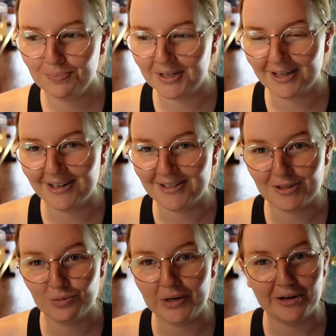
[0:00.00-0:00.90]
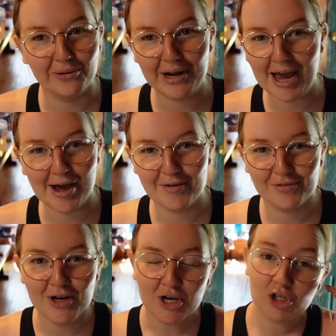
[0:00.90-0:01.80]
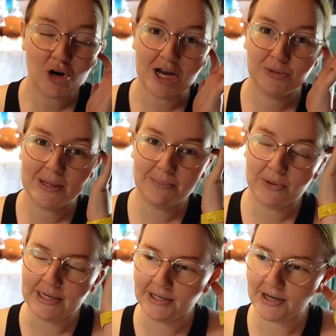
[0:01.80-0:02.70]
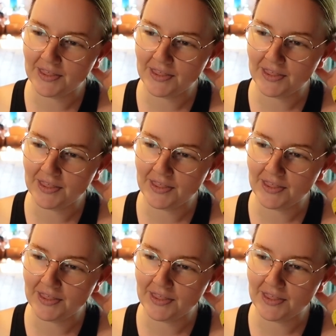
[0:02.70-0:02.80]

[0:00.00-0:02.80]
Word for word: because we don't have trash people here.